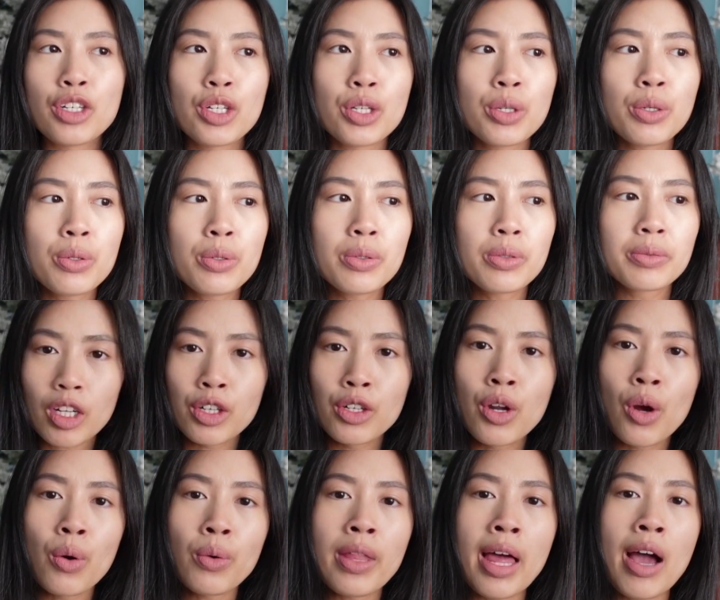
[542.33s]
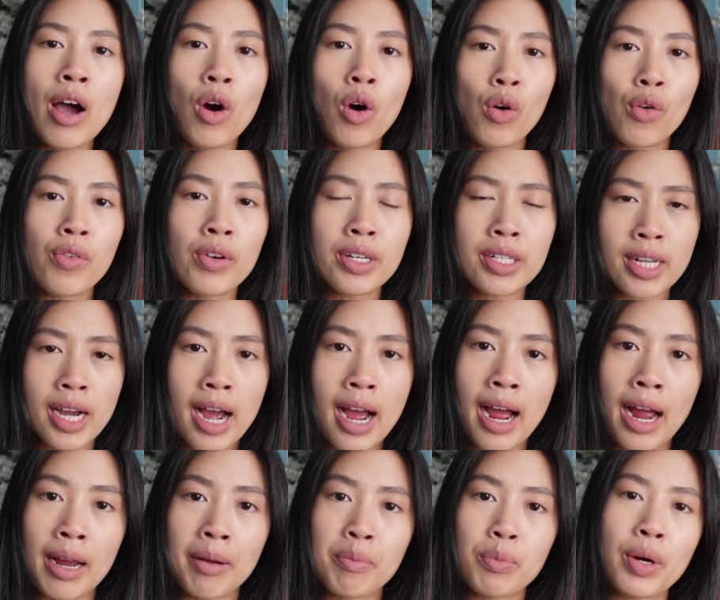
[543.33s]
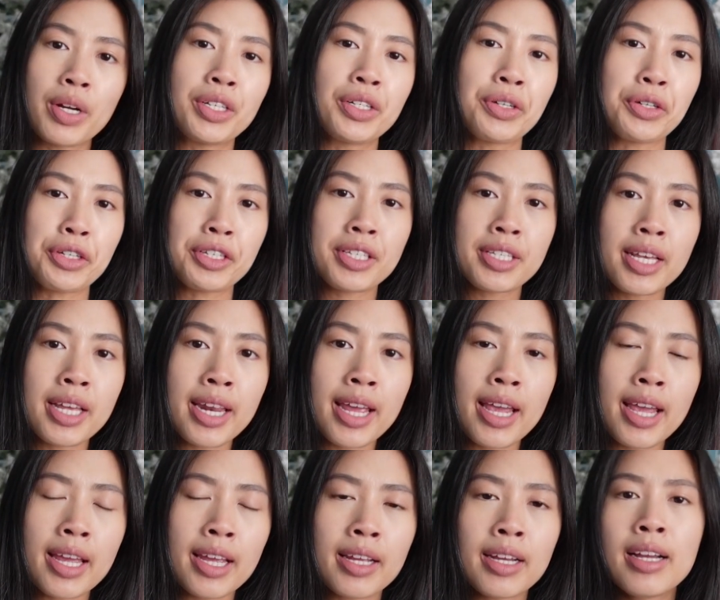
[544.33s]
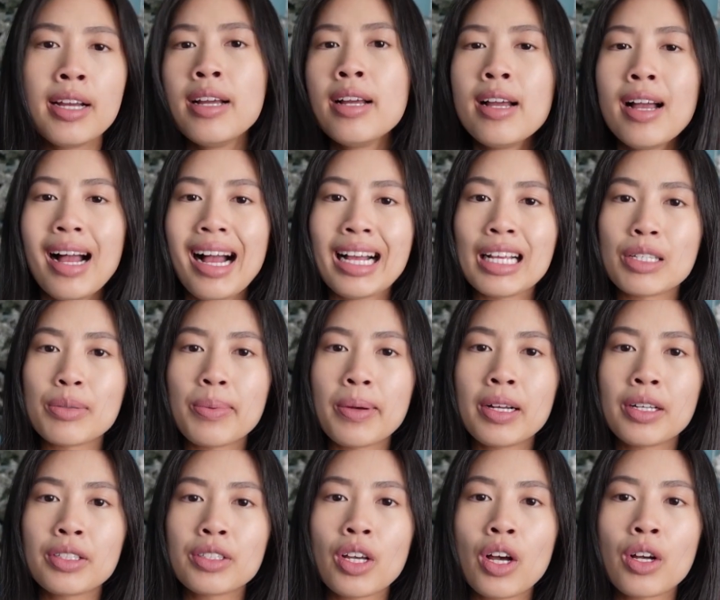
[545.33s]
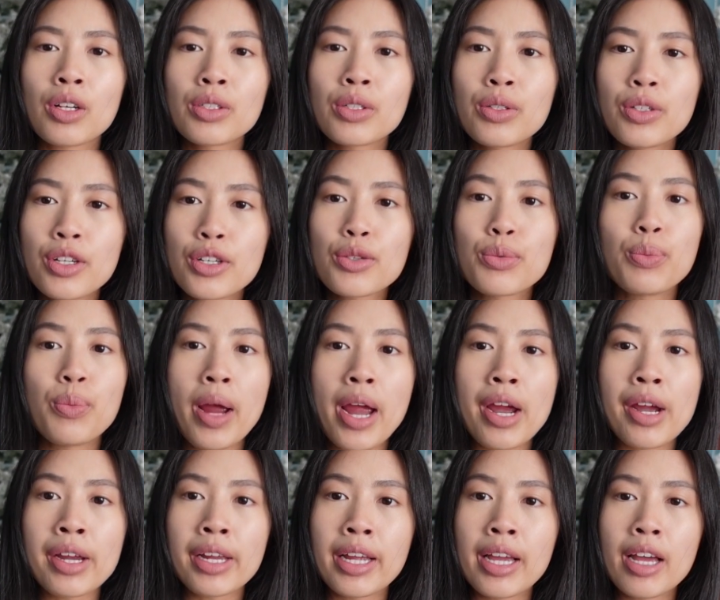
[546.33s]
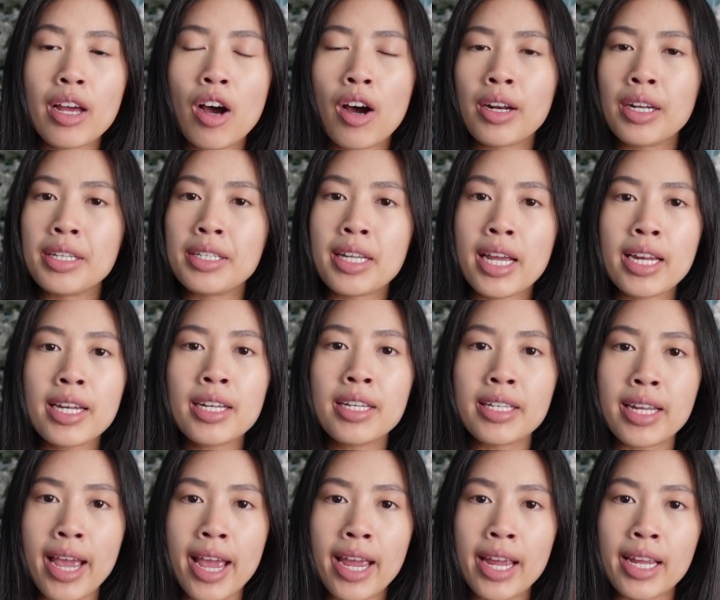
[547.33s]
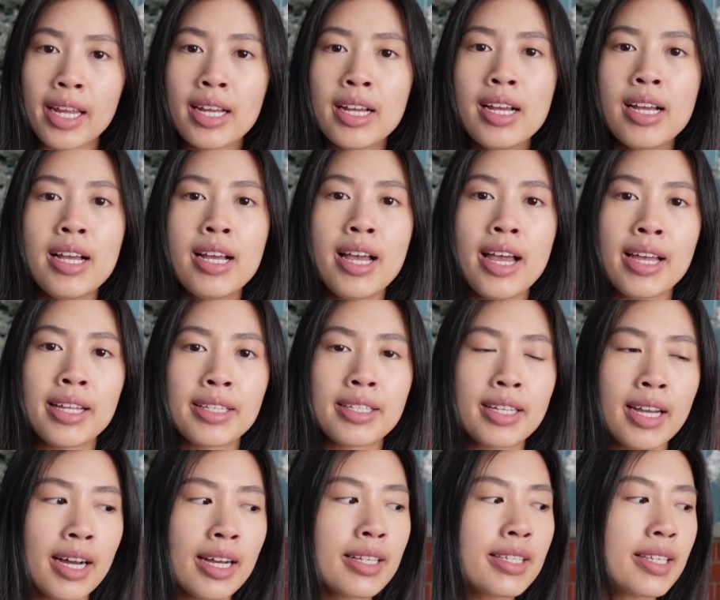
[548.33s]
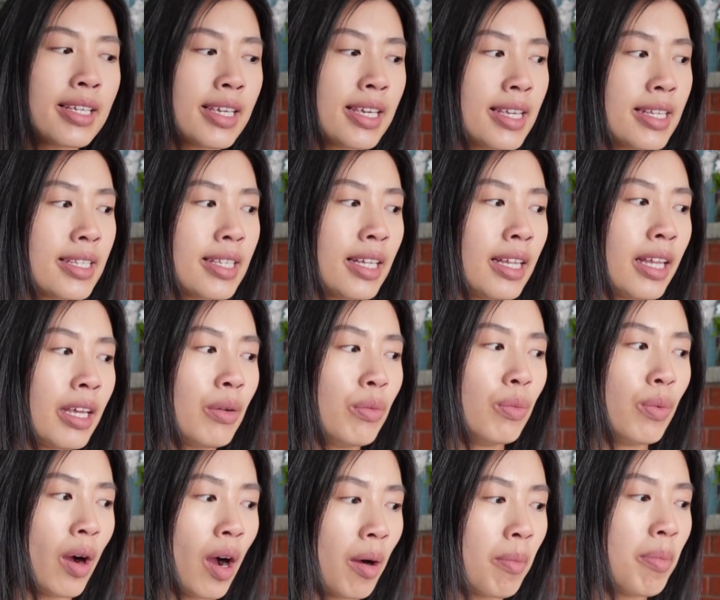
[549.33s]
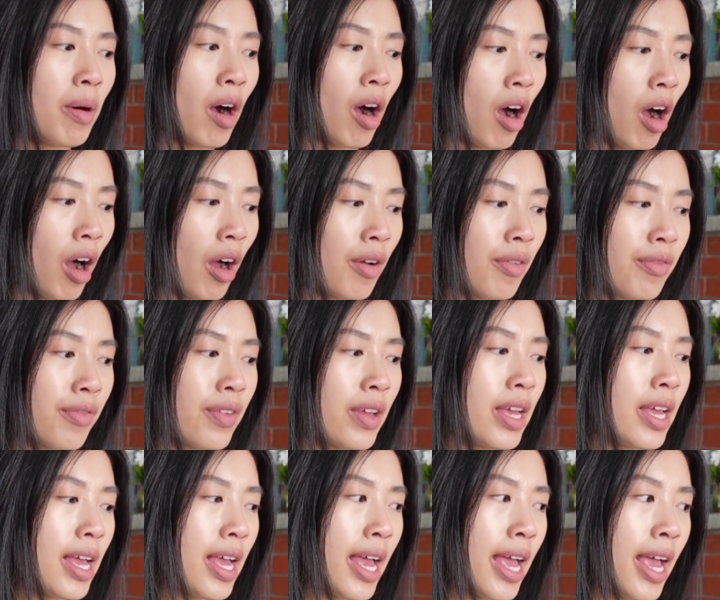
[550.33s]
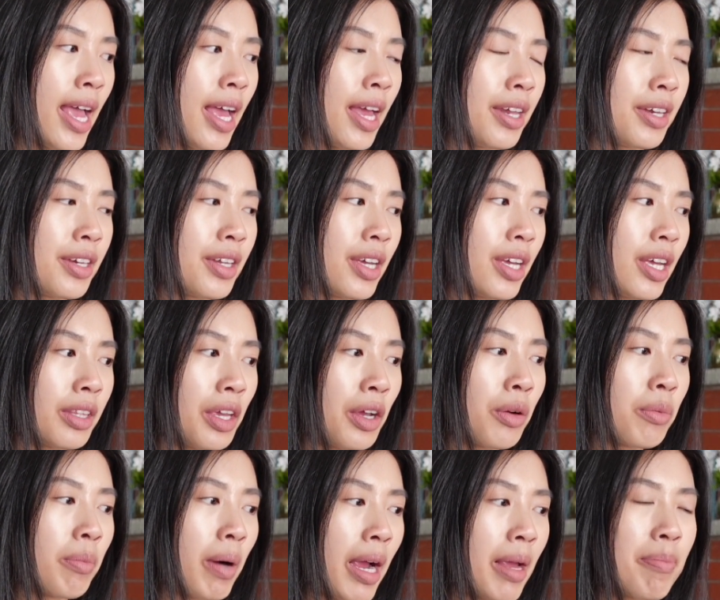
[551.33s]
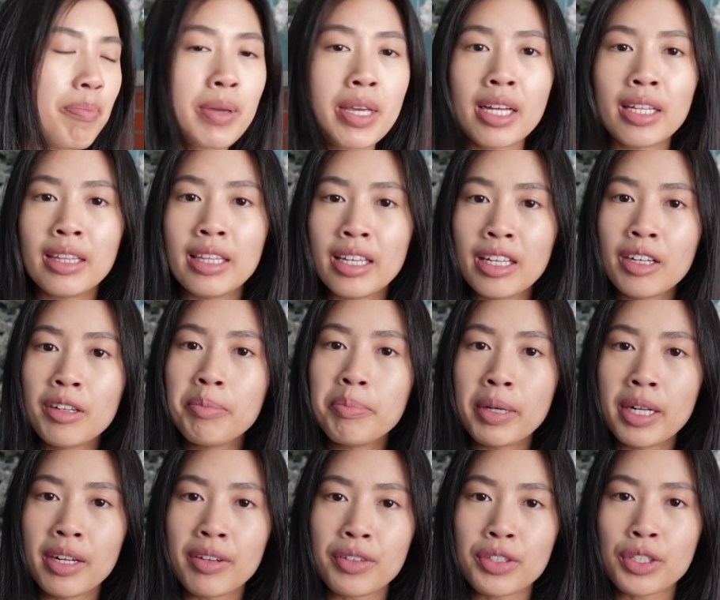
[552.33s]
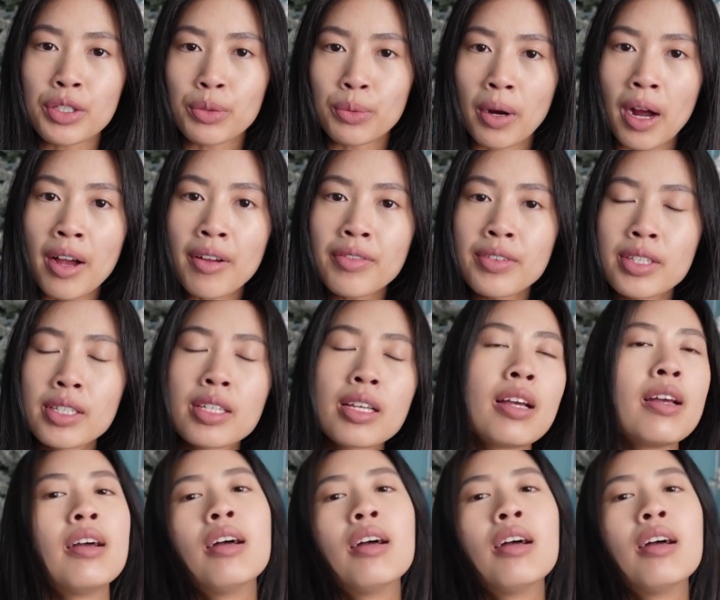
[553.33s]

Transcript: do know that over time when you're sitting as well as also just wearing it on a day-to-day, it does easily rub off and there might be a little bit of scruffs.